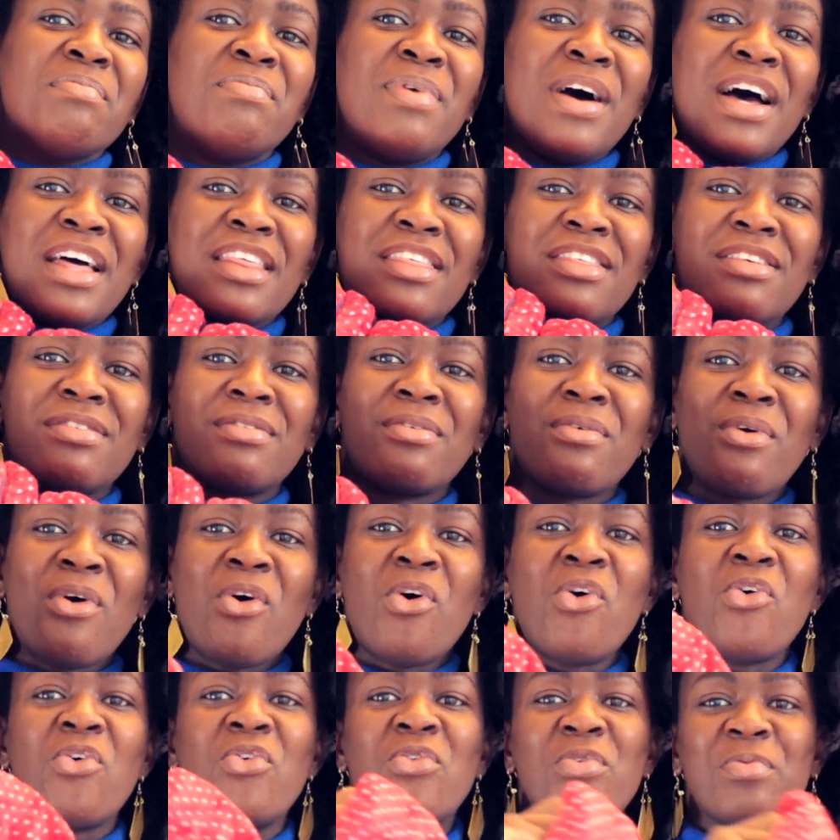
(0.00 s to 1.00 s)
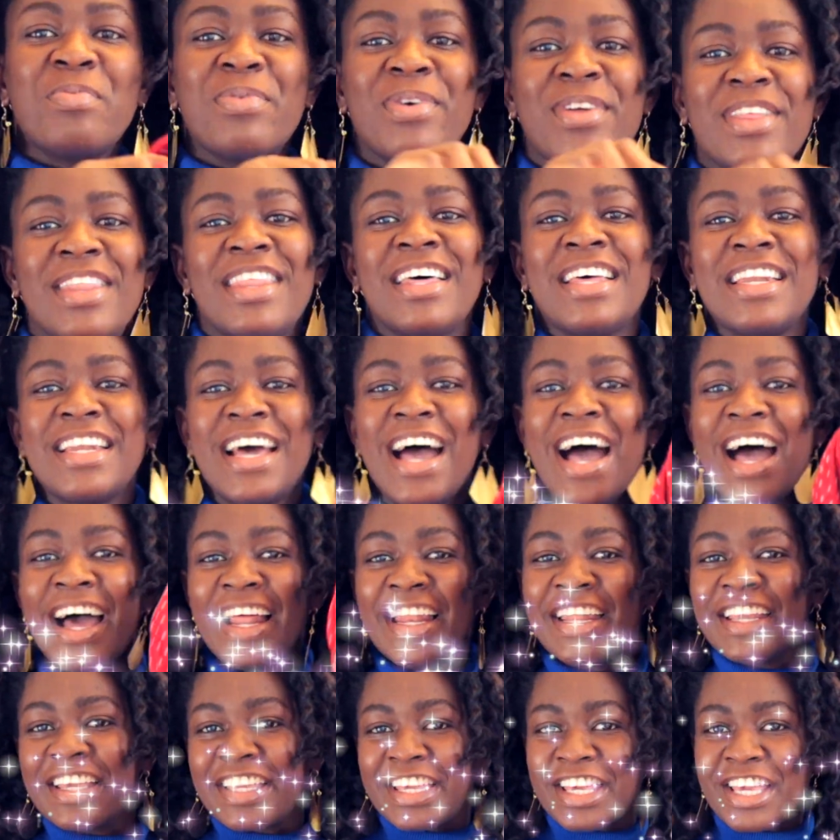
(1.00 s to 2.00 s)
Bathrobe that
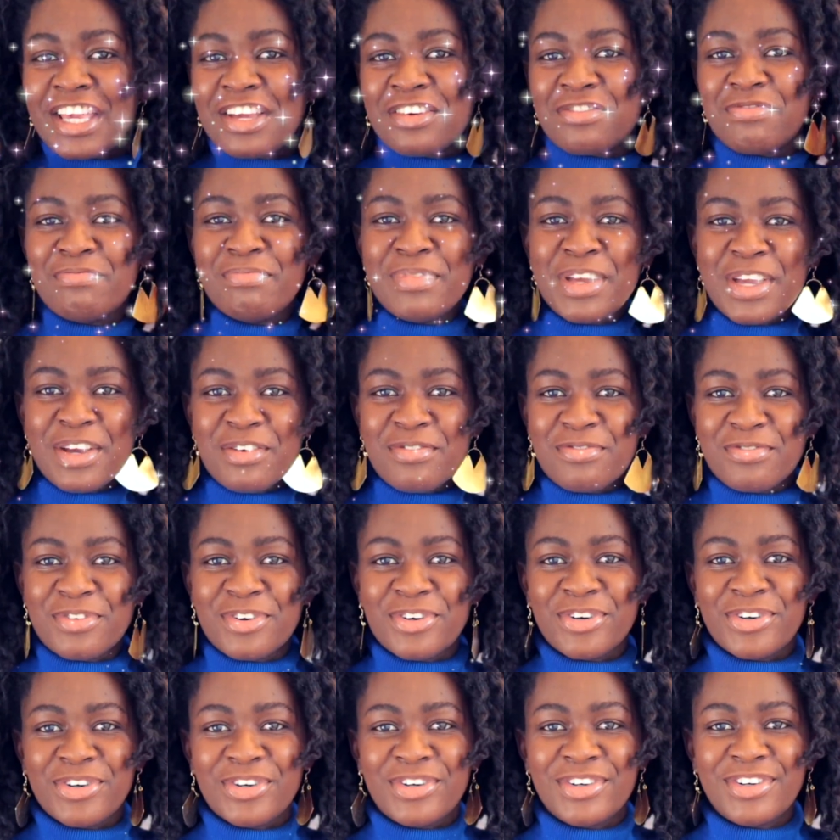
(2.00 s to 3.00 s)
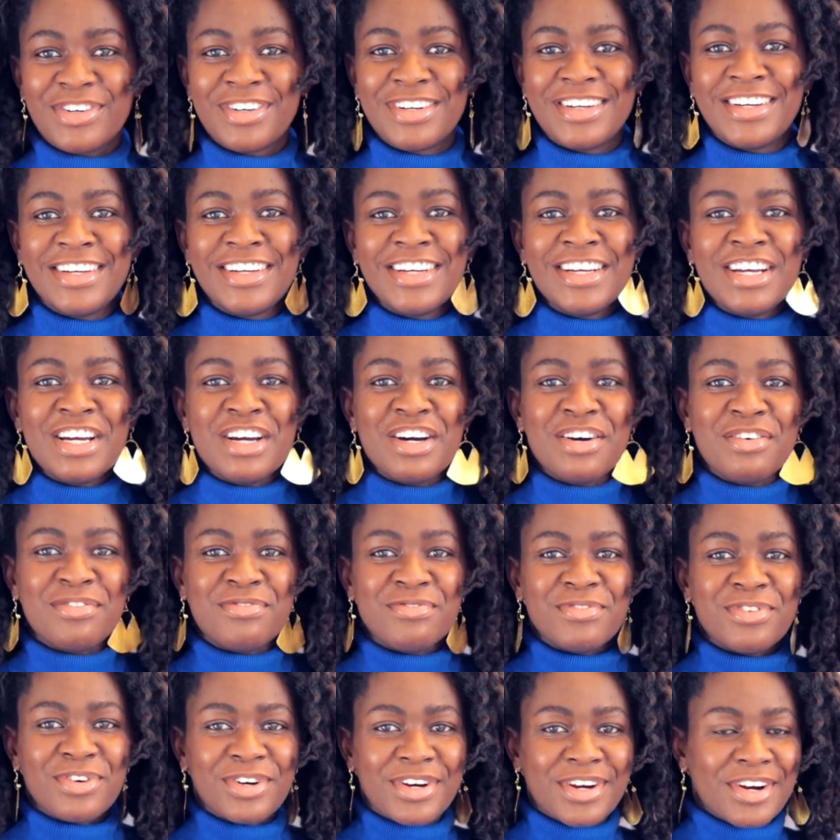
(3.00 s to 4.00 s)
Ali gave me
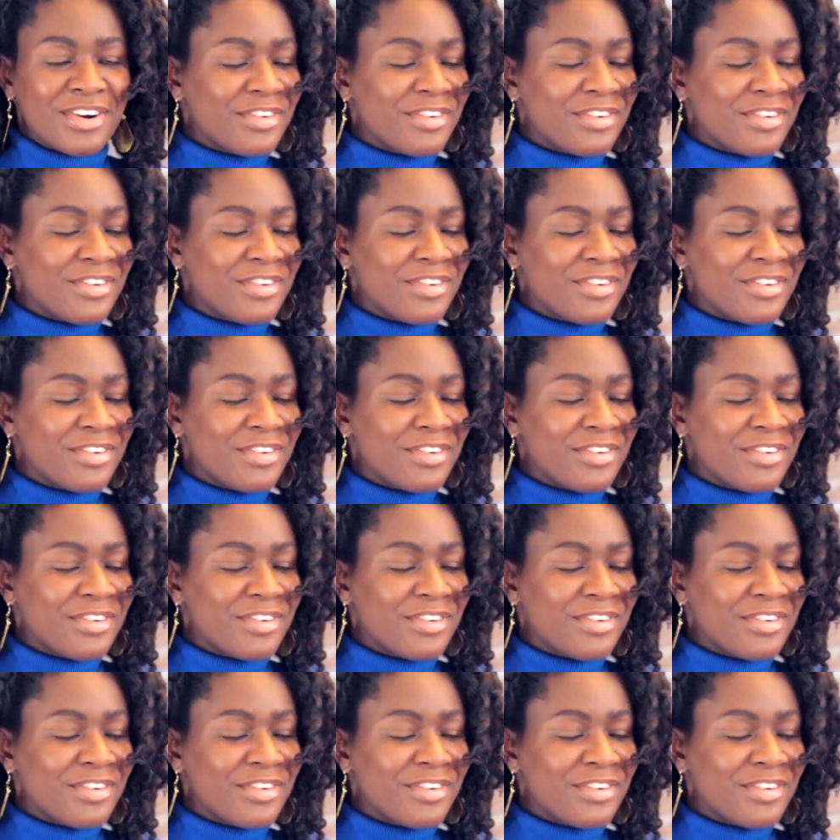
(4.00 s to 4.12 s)
for